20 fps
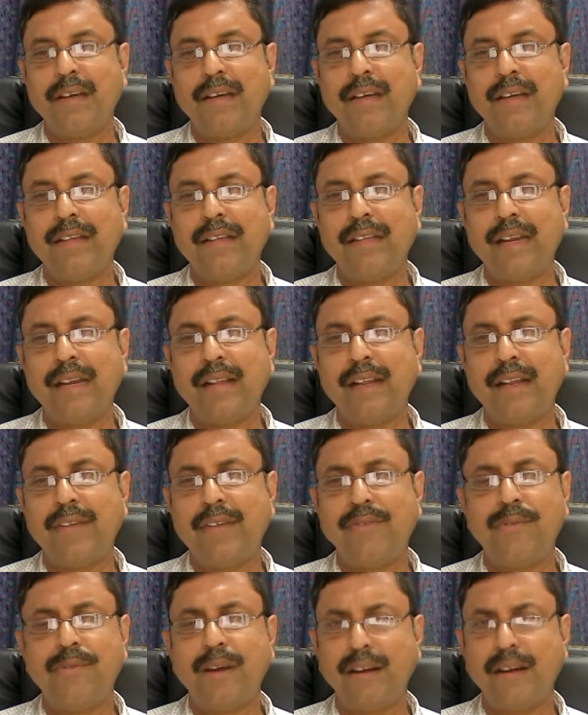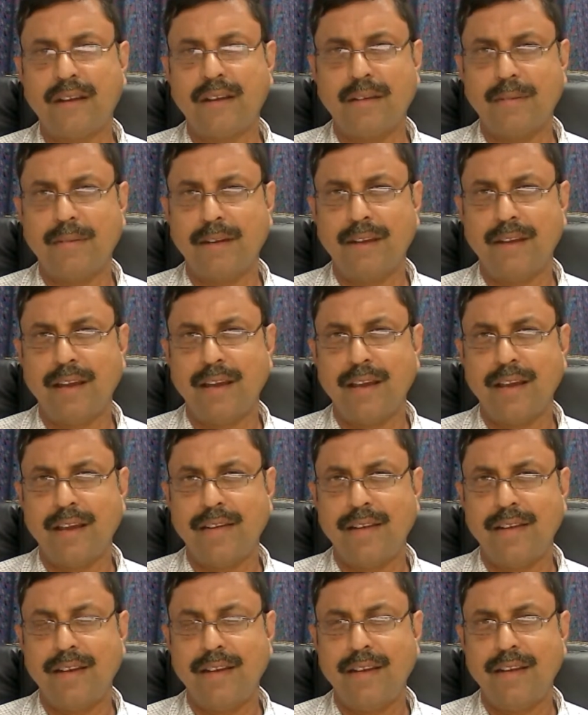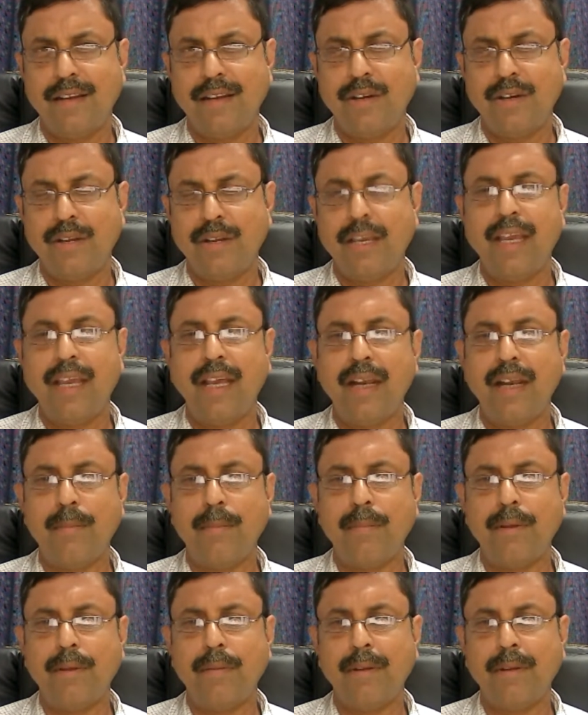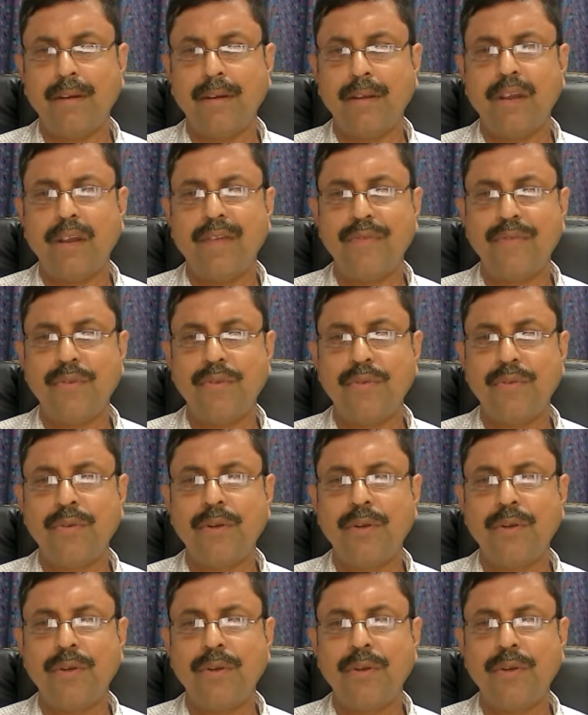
that's what I mean. I really cannot help. I mean, you have to